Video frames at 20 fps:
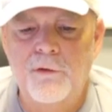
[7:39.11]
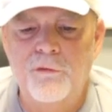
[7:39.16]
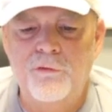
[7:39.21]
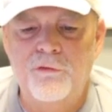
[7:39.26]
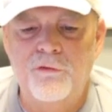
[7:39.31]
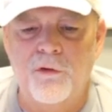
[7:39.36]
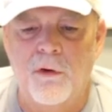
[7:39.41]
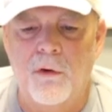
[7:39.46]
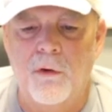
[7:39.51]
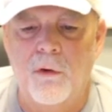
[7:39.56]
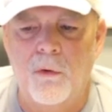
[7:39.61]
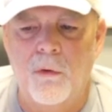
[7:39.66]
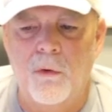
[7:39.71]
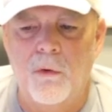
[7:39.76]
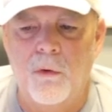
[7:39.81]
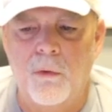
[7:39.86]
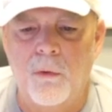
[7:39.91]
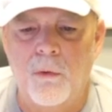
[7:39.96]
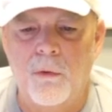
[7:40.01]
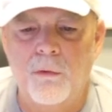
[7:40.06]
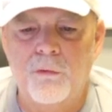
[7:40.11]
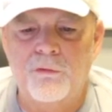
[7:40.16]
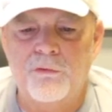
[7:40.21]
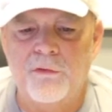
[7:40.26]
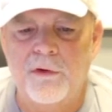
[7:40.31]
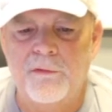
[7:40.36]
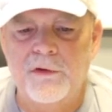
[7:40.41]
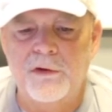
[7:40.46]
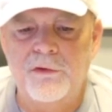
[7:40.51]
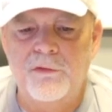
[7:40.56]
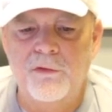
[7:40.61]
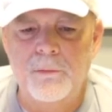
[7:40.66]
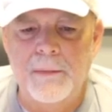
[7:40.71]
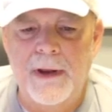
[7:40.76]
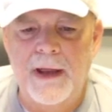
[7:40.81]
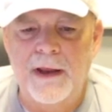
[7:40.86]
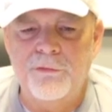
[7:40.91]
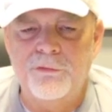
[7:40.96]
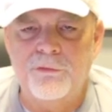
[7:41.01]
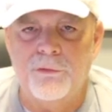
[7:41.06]
So serving two
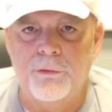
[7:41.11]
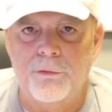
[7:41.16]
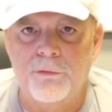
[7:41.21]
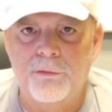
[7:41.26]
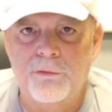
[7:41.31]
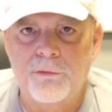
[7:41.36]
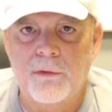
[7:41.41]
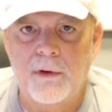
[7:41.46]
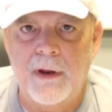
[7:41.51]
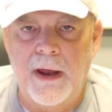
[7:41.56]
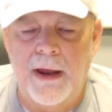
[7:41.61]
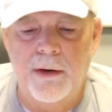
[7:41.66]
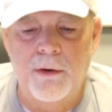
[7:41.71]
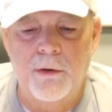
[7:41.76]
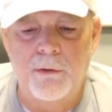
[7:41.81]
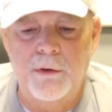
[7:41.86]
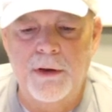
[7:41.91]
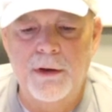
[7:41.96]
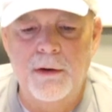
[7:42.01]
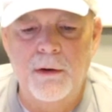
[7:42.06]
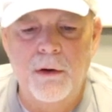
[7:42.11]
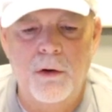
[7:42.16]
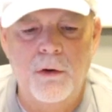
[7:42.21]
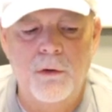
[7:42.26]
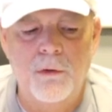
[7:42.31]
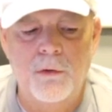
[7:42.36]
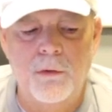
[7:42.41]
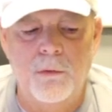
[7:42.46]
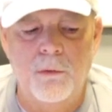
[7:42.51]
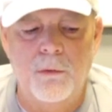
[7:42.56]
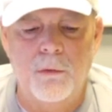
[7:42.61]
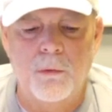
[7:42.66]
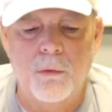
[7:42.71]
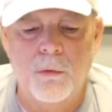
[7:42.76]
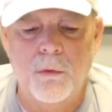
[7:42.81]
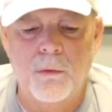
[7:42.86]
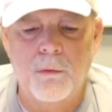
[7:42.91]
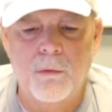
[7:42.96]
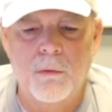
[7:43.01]
masters, Coyote, who,